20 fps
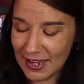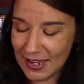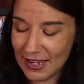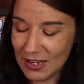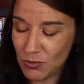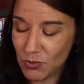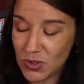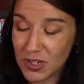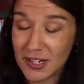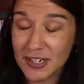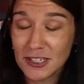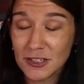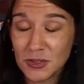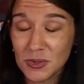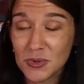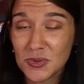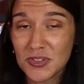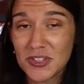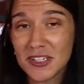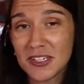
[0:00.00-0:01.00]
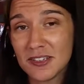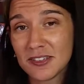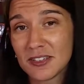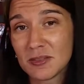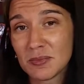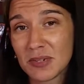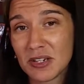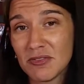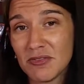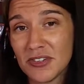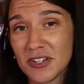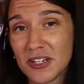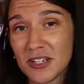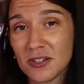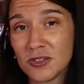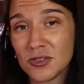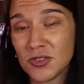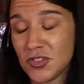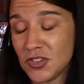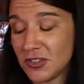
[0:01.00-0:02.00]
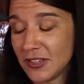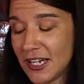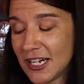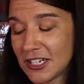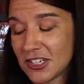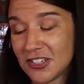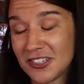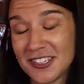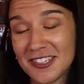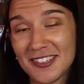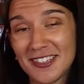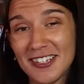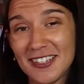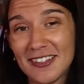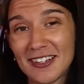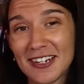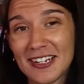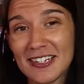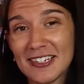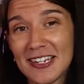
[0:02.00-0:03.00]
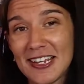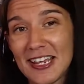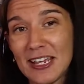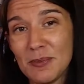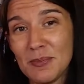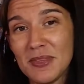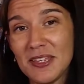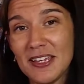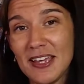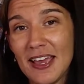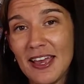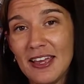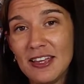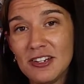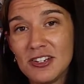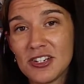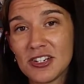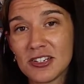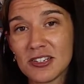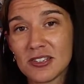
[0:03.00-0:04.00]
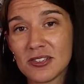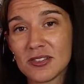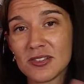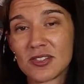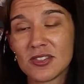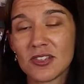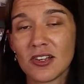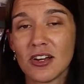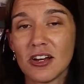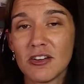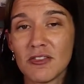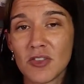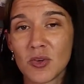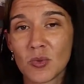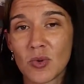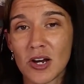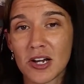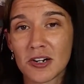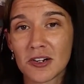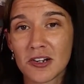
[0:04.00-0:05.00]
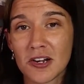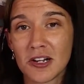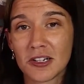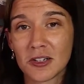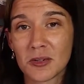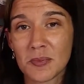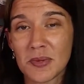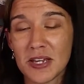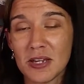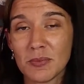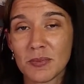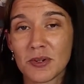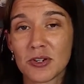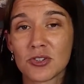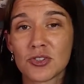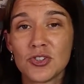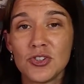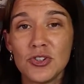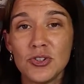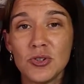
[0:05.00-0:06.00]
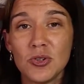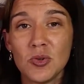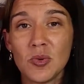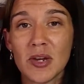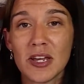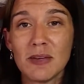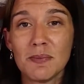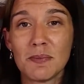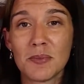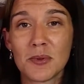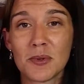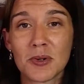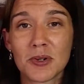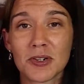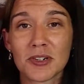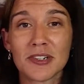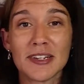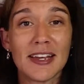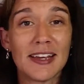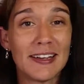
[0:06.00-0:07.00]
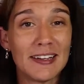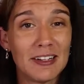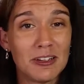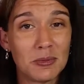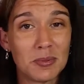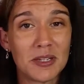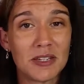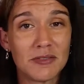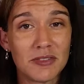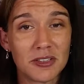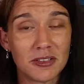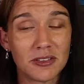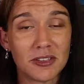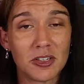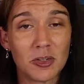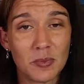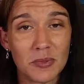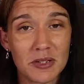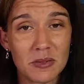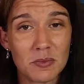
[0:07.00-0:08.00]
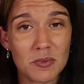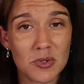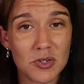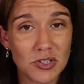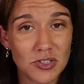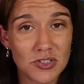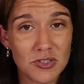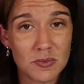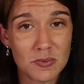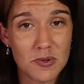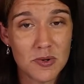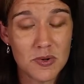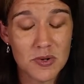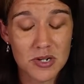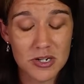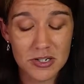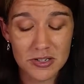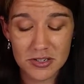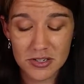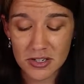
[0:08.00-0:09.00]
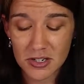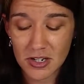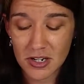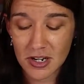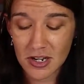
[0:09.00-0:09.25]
And when I use these in my videos, you'll actually see that I tape the edges of the watercolor paper to a board to help give it a little bit more support.